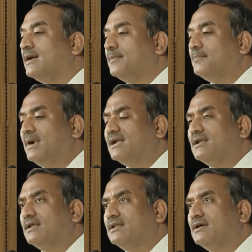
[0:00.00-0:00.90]
But
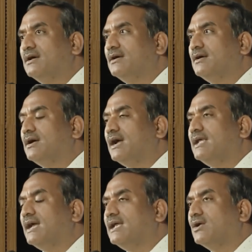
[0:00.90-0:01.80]
the,
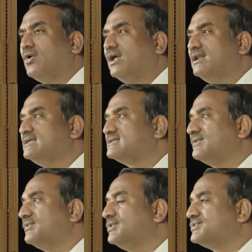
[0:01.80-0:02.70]
I, I, call this
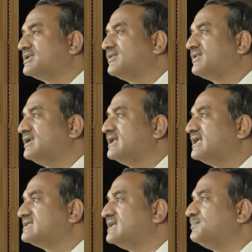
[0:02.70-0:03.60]
evolution of learning
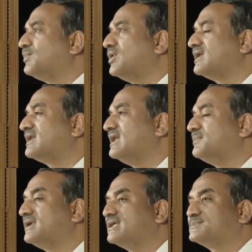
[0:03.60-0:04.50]
as an important
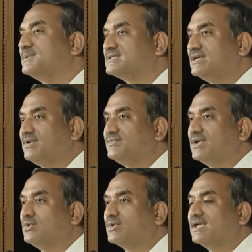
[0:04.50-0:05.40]
element, especially when we are
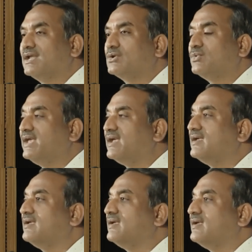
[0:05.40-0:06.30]
looking at today.
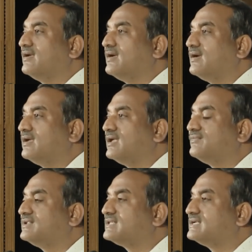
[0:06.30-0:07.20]
Uh,
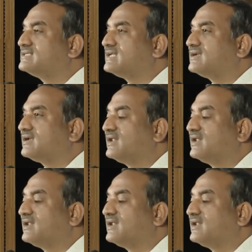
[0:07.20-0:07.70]
everything is centered